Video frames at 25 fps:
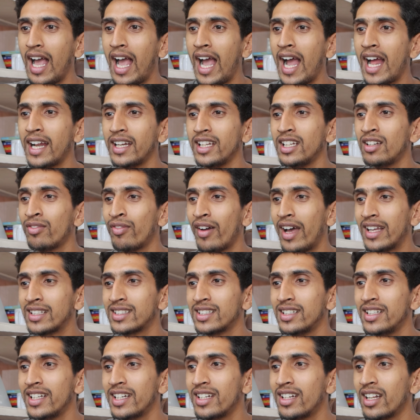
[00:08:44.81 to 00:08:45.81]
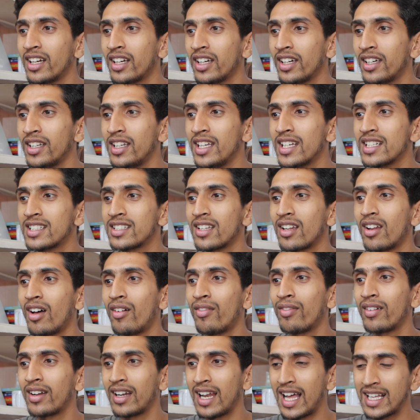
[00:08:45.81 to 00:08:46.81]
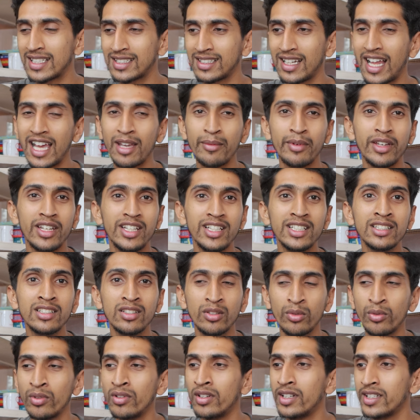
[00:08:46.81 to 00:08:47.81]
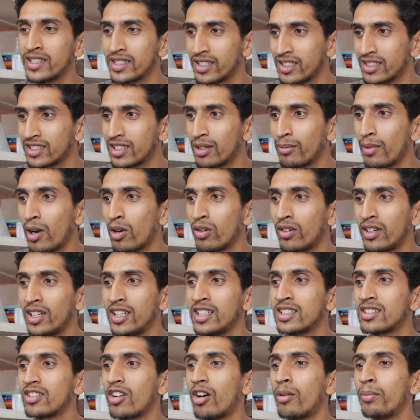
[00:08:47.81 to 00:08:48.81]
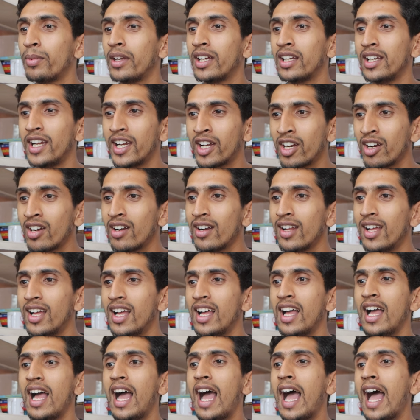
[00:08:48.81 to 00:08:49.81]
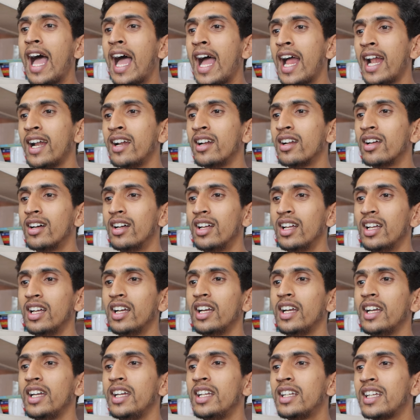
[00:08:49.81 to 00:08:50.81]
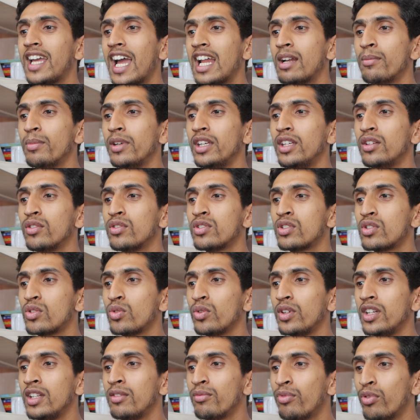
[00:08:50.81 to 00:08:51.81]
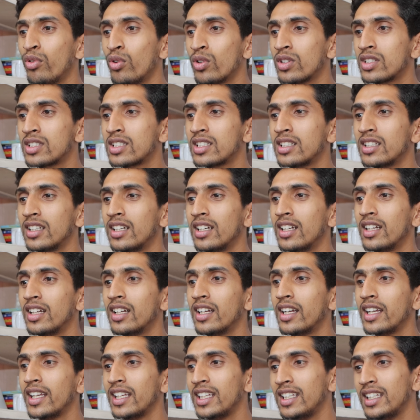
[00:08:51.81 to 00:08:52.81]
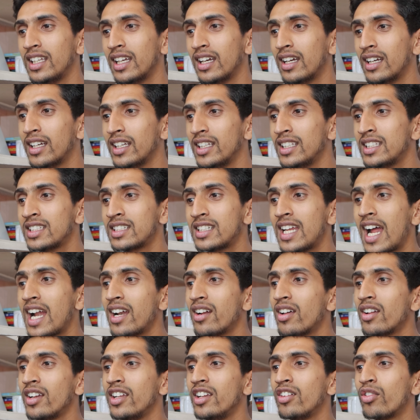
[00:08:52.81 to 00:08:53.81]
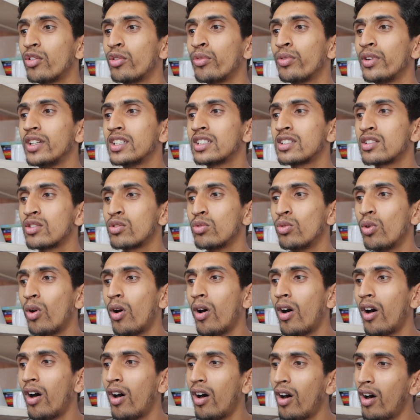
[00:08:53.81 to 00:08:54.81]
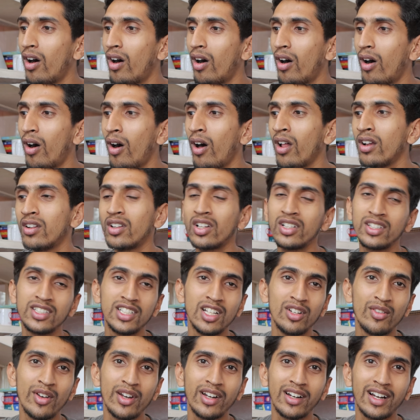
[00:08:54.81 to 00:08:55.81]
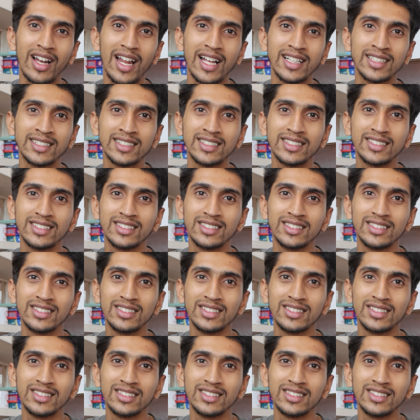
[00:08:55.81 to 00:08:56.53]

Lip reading: And it facilitates the creation of class libraries. We'll discuss about this topic later. And it can be used to enforce a standard interface to all the children class.